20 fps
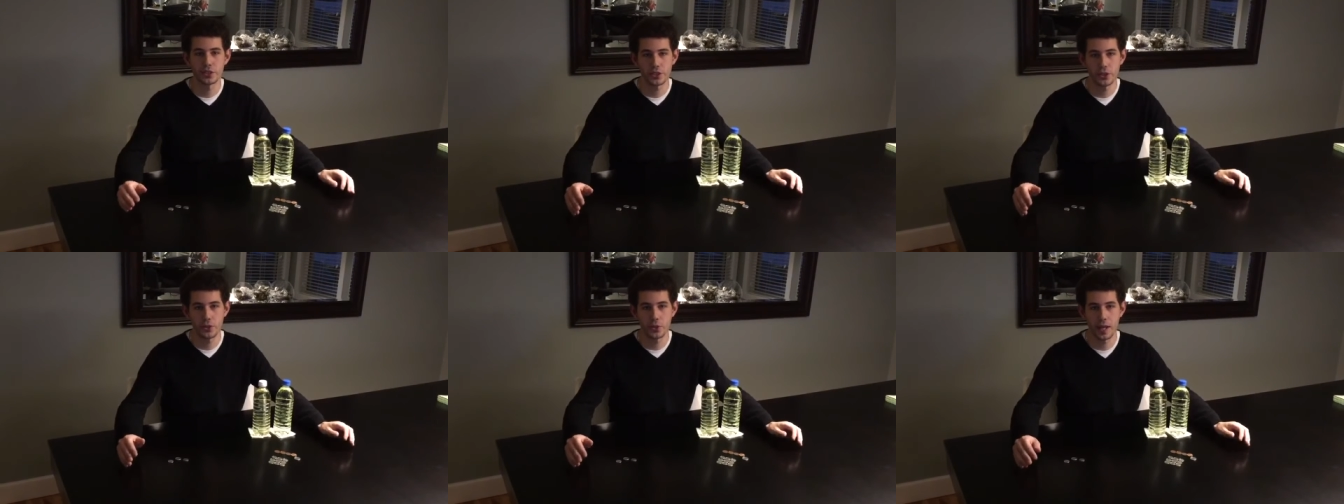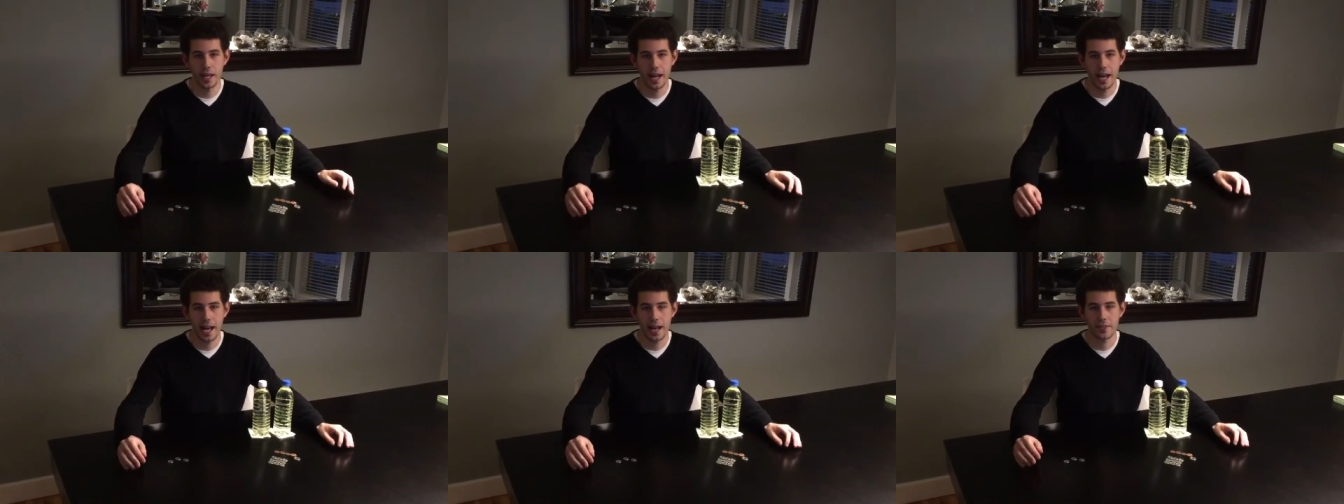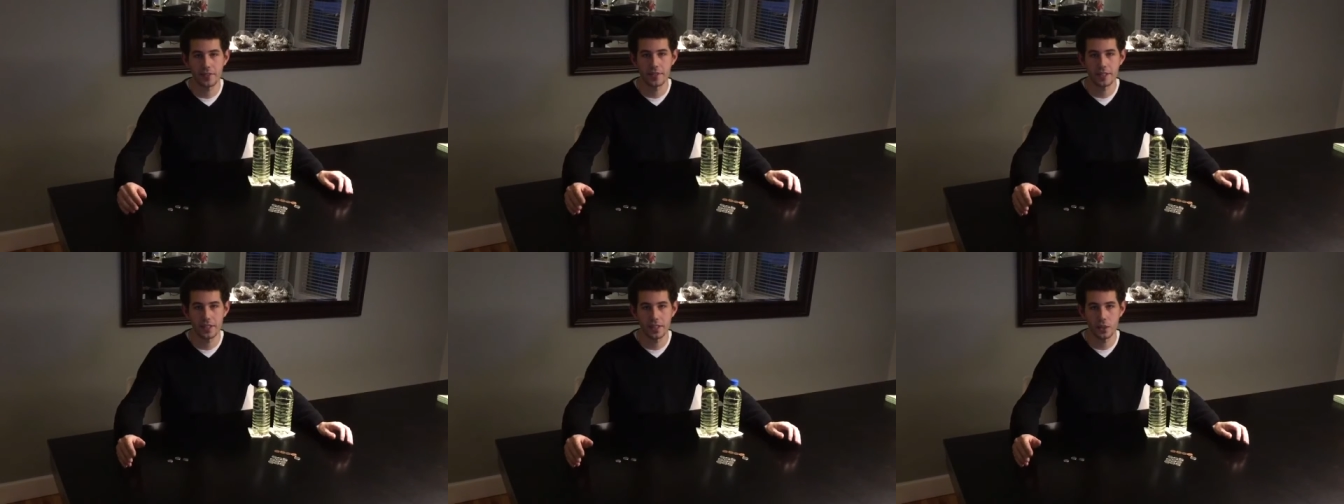two and a
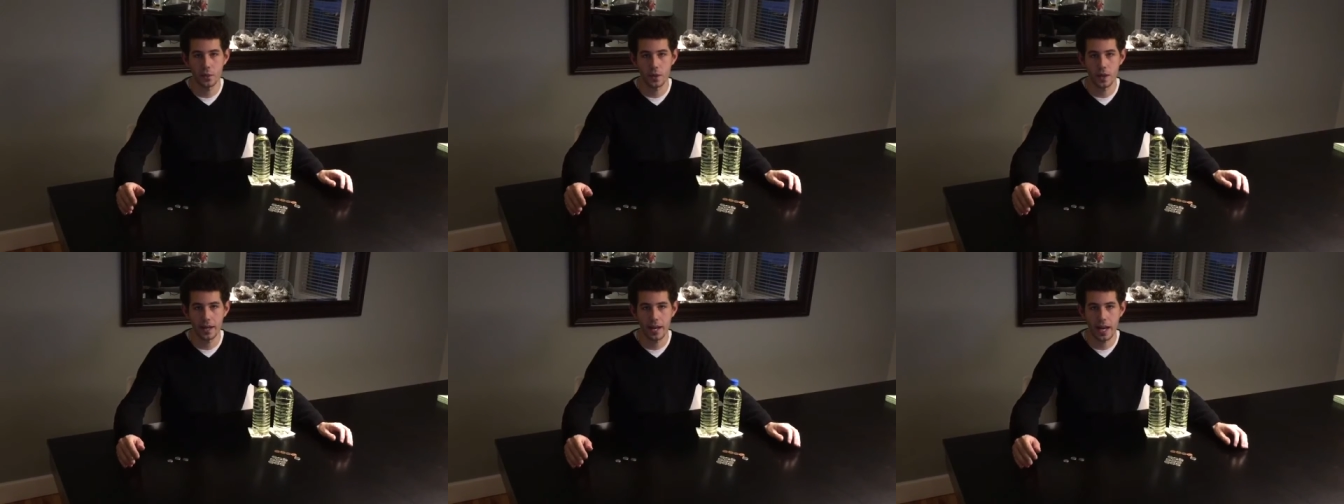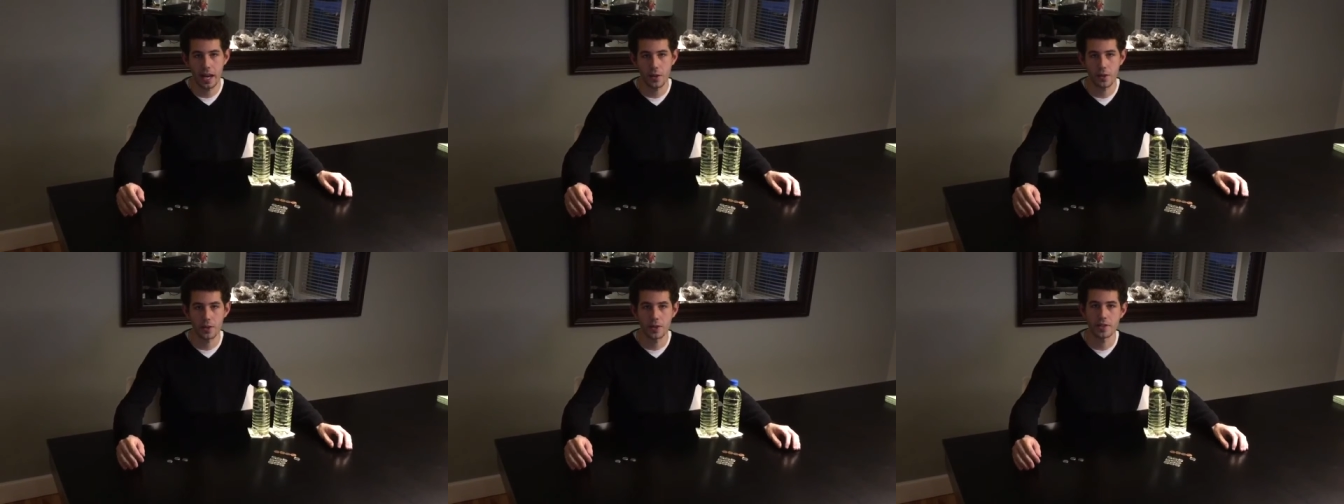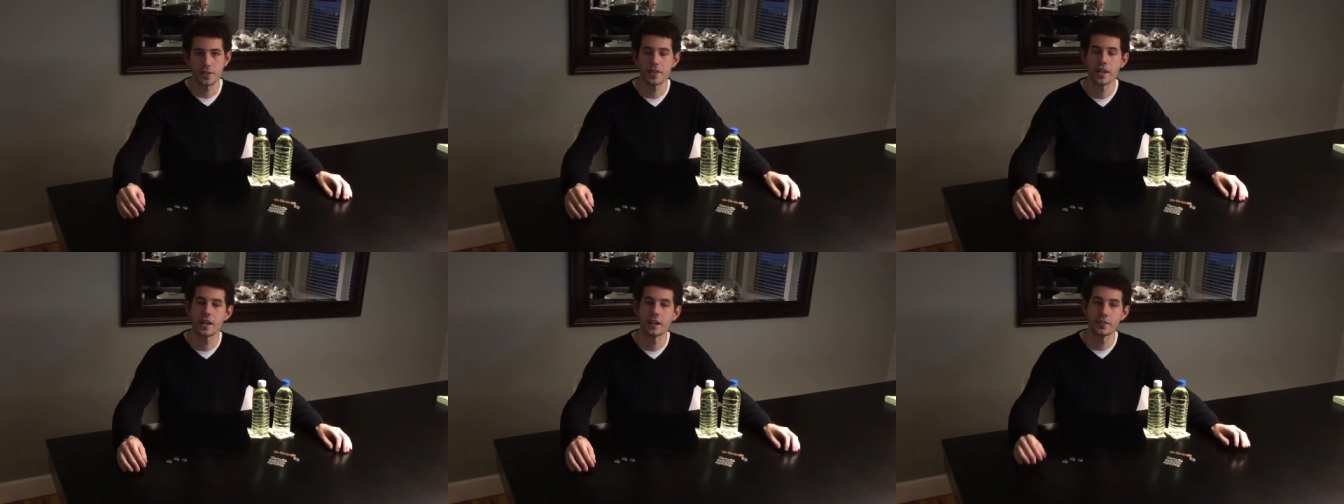half kilowatt
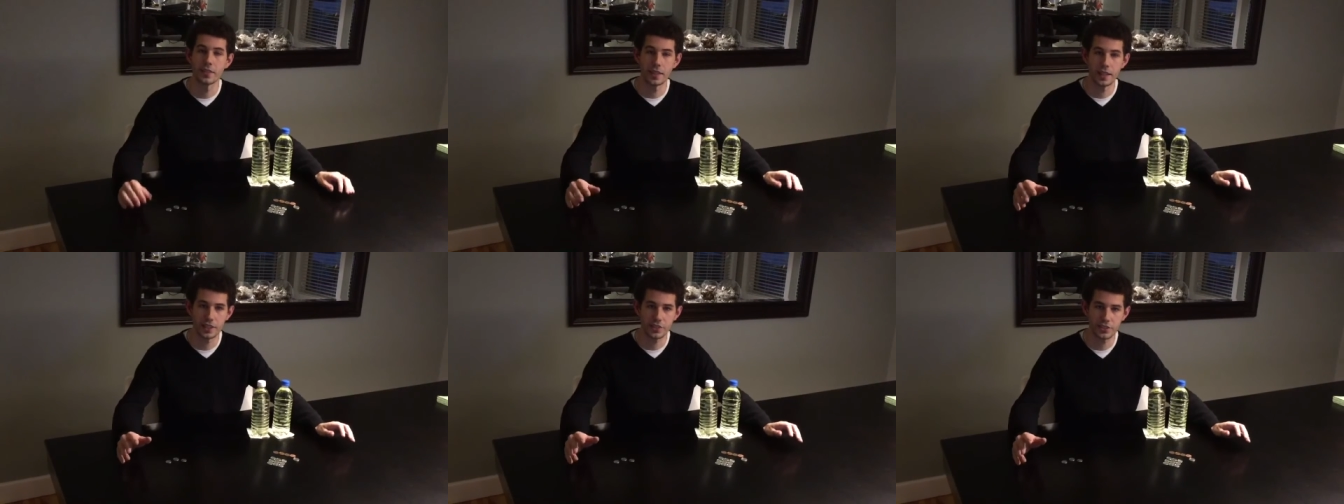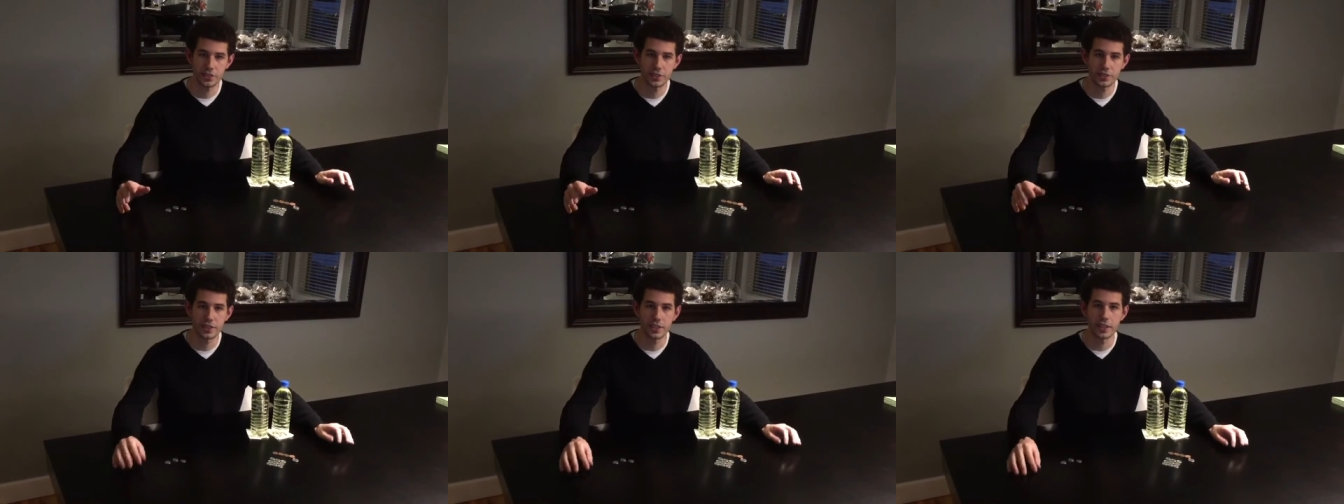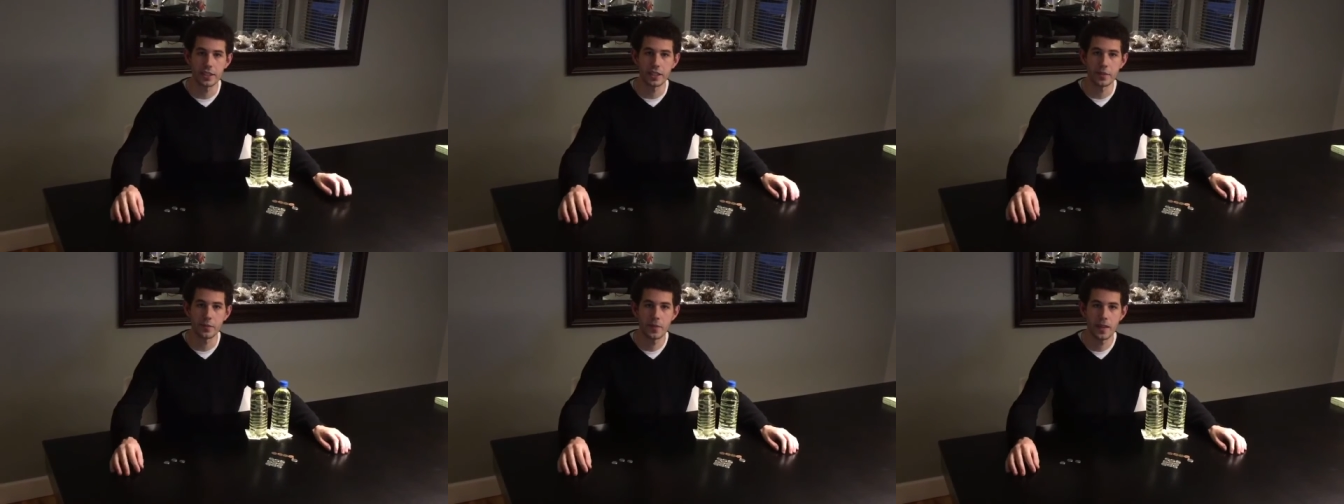hours of
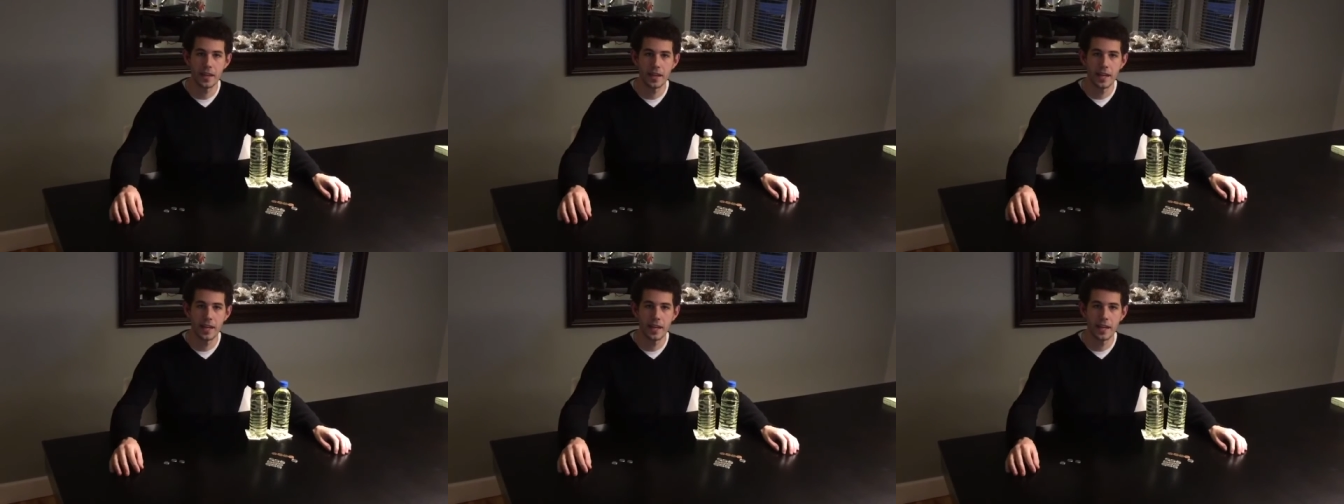electricity.